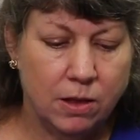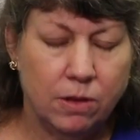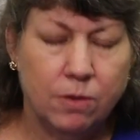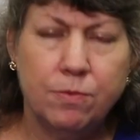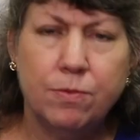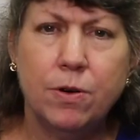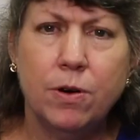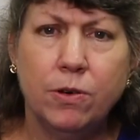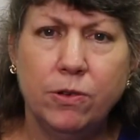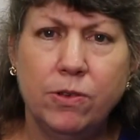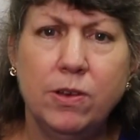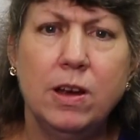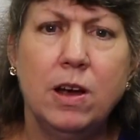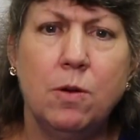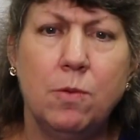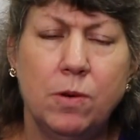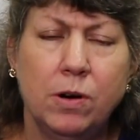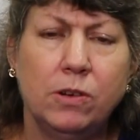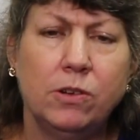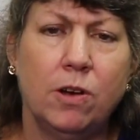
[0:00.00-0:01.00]
The first thing
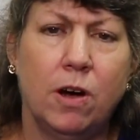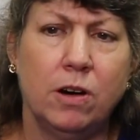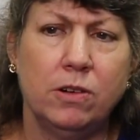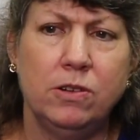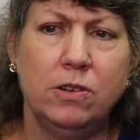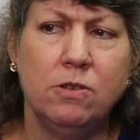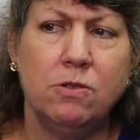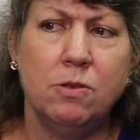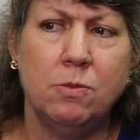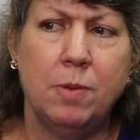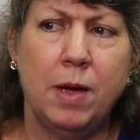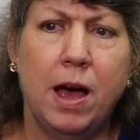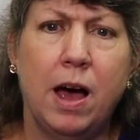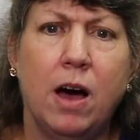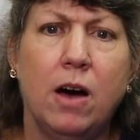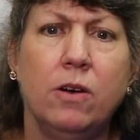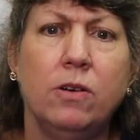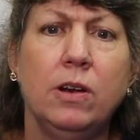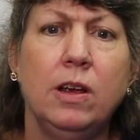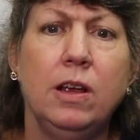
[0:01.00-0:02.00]
I want to talk to you
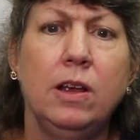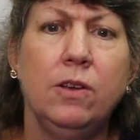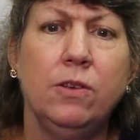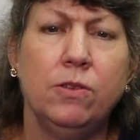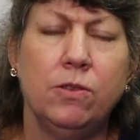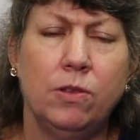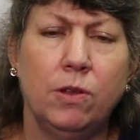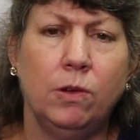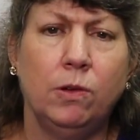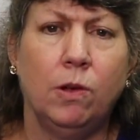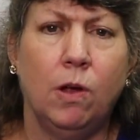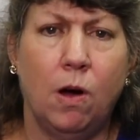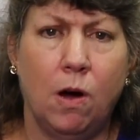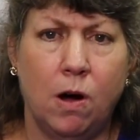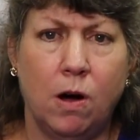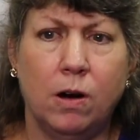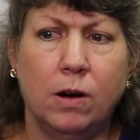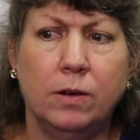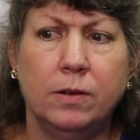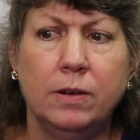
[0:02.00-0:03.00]
about is the
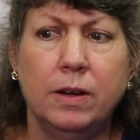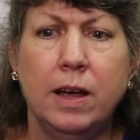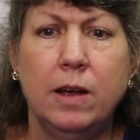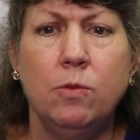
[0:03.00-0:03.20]
law